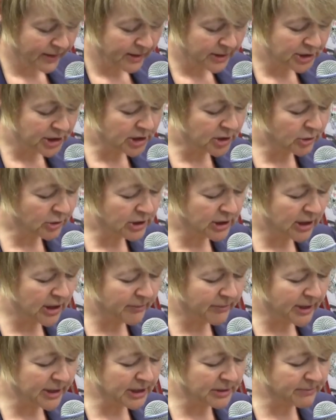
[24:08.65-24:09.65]
She saw to her
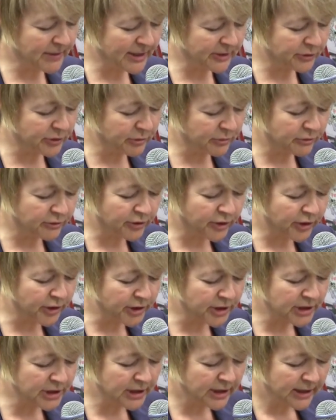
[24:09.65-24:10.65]
mother's bedroom
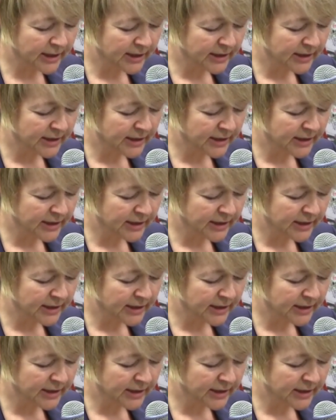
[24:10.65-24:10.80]
first,